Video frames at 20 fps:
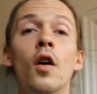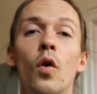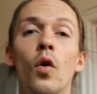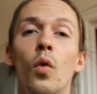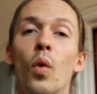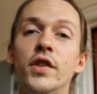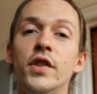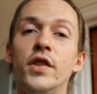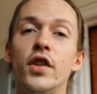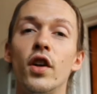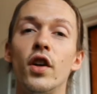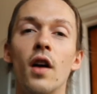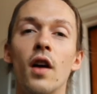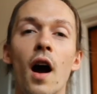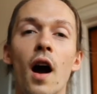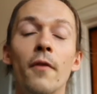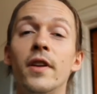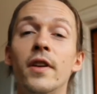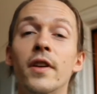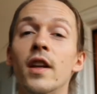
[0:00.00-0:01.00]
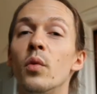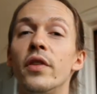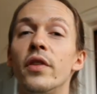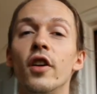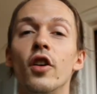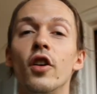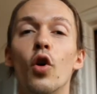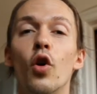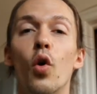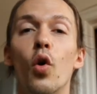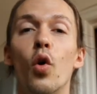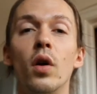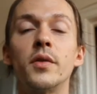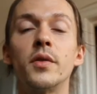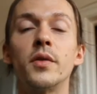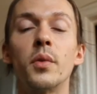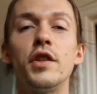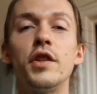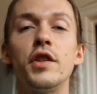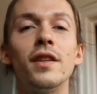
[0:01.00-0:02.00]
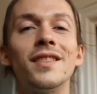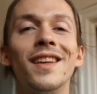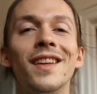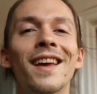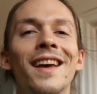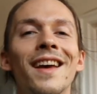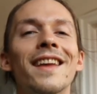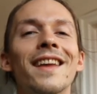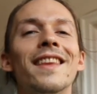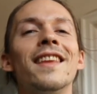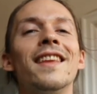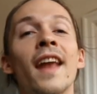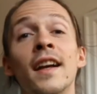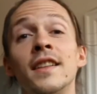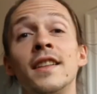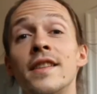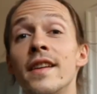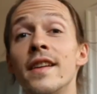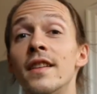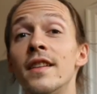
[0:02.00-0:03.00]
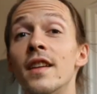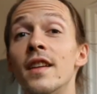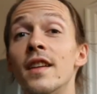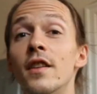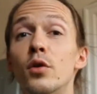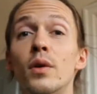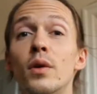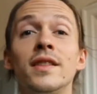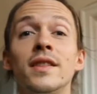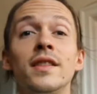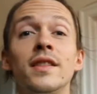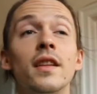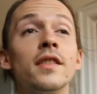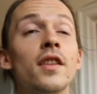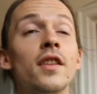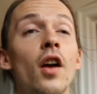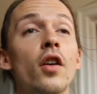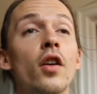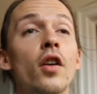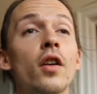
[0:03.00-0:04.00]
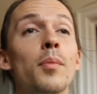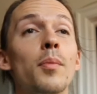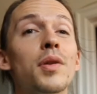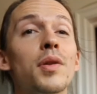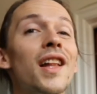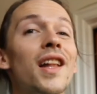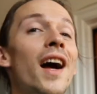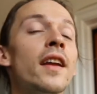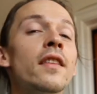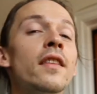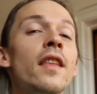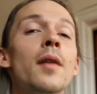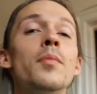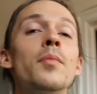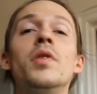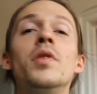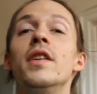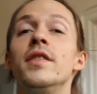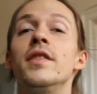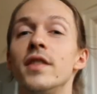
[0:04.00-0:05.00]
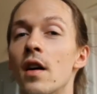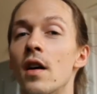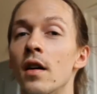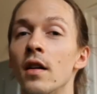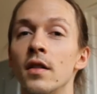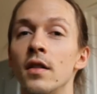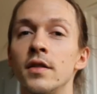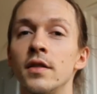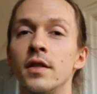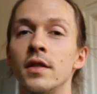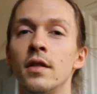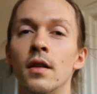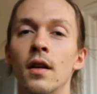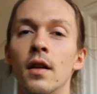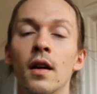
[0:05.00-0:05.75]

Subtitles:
Once you're confident with your chord switches, the next thing to do is to start applying them to songs.